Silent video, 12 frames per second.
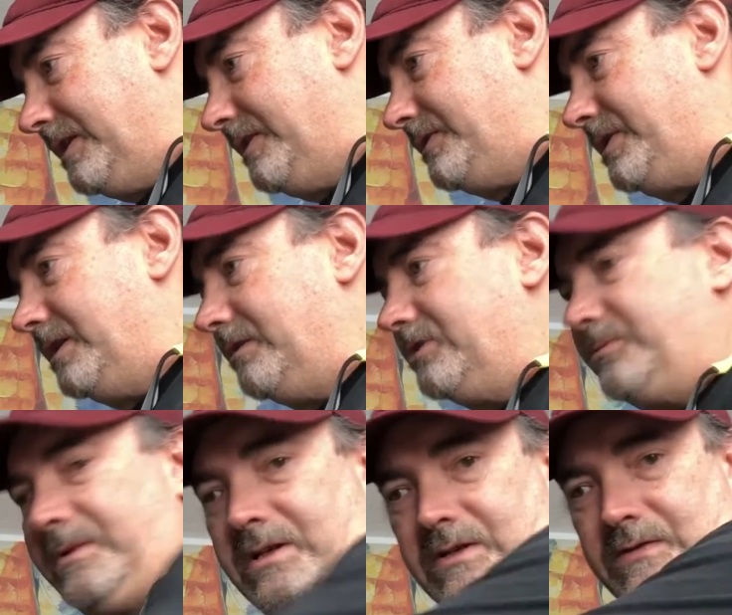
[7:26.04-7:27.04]
of the chair is
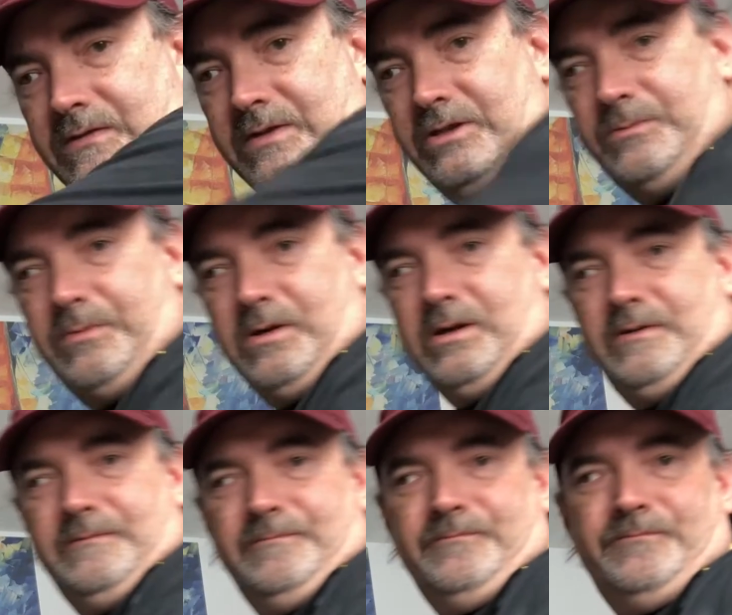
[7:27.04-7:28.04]
because this part
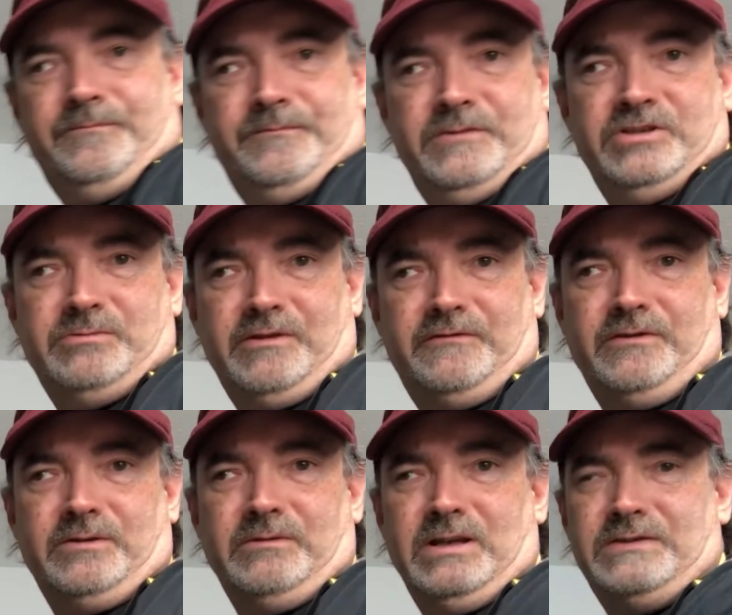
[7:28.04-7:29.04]
is my
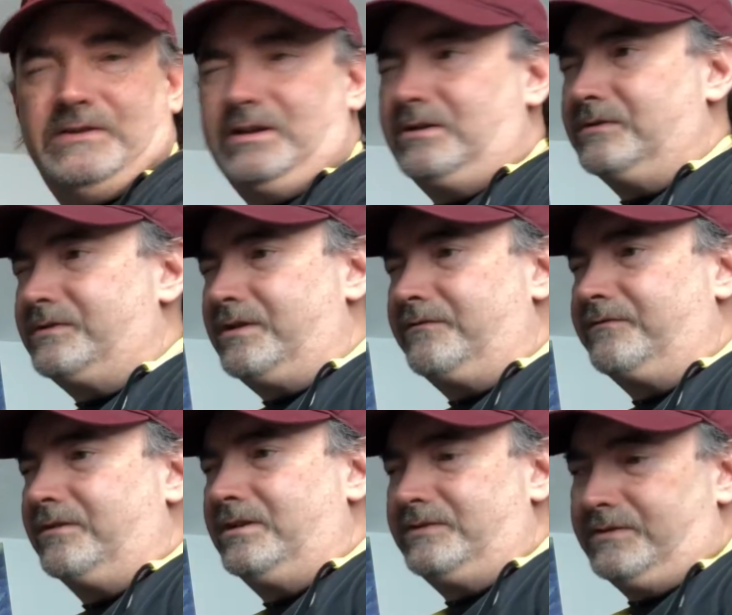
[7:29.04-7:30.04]
footrest and it goes to the front.